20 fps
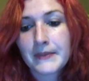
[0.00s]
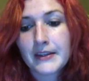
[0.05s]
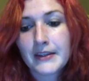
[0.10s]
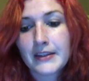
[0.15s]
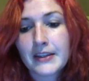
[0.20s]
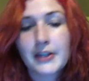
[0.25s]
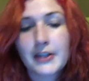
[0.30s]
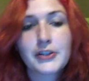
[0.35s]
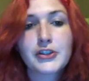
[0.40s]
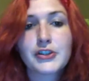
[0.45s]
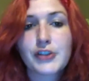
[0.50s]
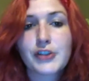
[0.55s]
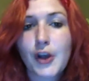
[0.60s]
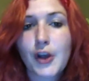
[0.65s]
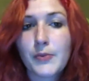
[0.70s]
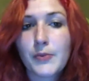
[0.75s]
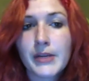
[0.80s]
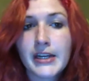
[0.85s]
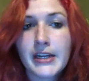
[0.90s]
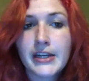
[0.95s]
there's so
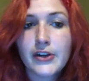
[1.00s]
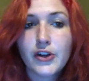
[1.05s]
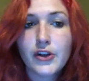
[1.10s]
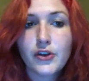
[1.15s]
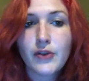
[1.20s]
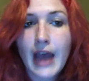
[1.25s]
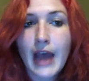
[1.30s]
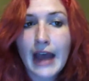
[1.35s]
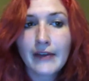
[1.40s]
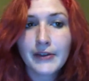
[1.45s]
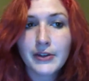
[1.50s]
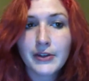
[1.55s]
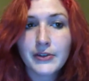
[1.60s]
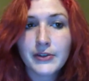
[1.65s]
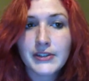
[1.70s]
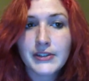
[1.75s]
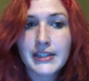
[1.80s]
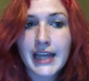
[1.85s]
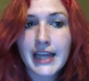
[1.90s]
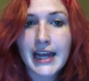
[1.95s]
many new avenues
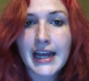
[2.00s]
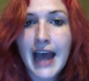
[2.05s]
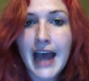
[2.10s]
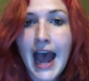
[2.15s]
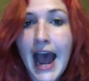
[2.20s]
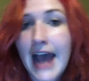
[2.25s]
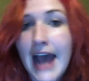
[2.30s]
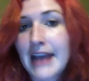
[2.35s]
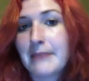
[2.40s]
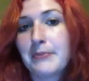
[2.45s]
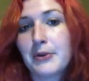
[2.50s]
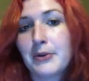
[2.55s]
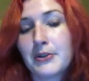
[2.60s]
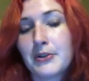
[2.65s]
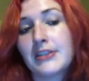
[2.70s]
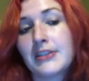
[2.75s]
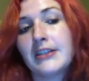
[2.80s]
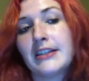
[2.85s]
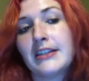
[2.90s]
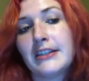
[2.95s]
that I
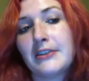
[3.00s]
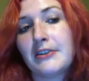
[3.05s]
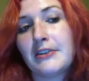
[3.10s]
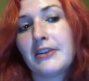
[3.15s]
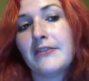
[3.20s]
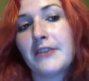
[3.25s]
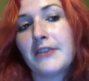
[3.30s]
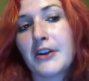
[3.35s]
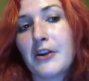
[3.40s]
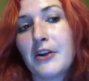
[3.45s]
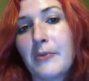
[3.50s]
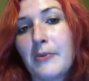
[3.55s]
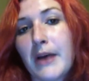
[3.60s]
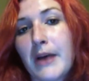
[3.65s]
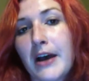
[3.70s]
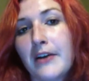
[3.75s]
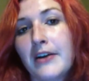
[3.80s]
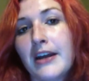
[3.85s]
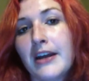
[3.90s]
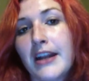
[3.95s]
personally don't even know
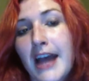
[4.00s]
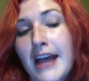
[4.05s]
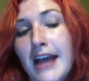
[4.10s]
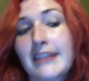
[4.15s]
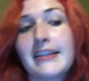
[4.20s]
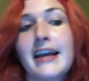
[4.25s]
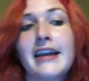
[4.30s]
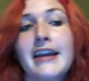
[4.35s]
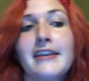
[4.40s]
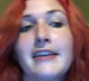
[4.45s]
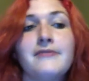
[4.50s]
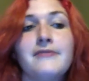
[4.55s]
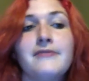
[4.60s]
about. And as I